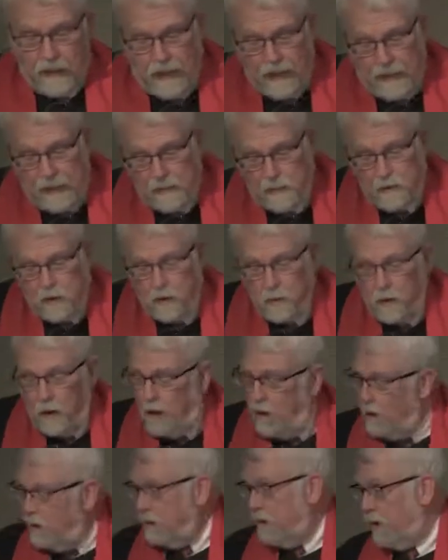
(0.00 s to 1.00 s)
As you
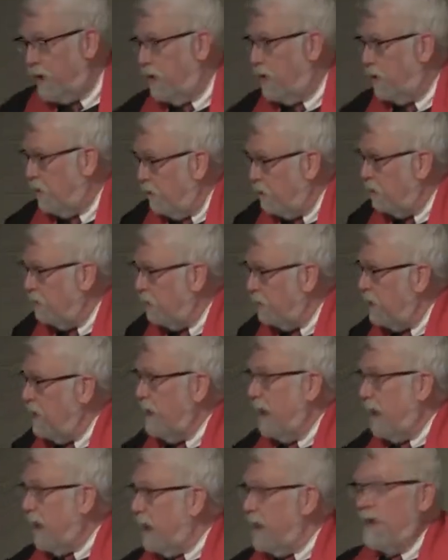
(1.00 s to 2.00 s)
all know,
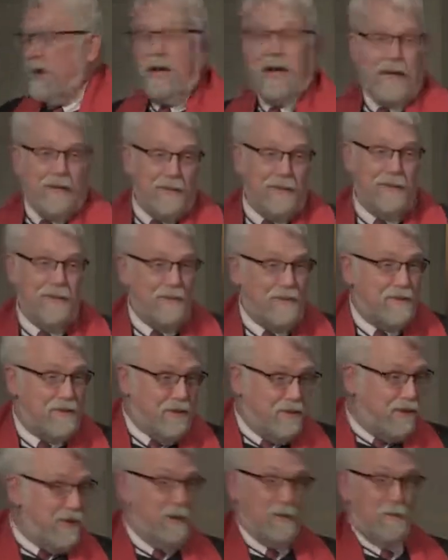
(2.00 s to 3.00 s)
and as
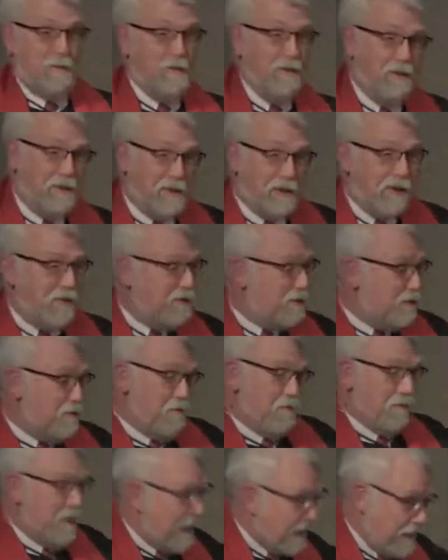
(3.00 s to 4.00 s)
it has been said to you
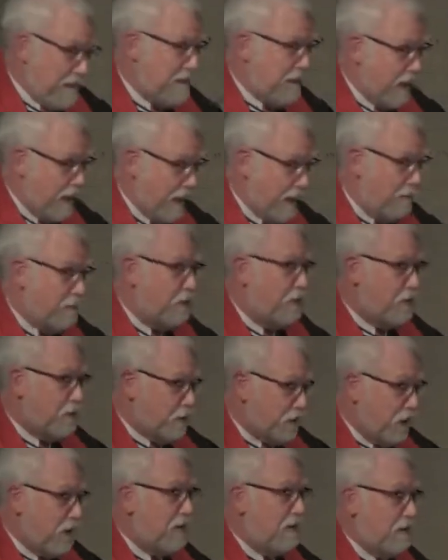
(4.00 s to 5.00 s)
many times,
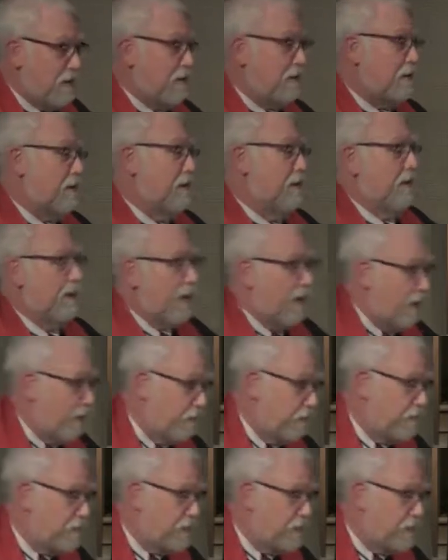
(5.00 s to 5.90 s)
Jesus loved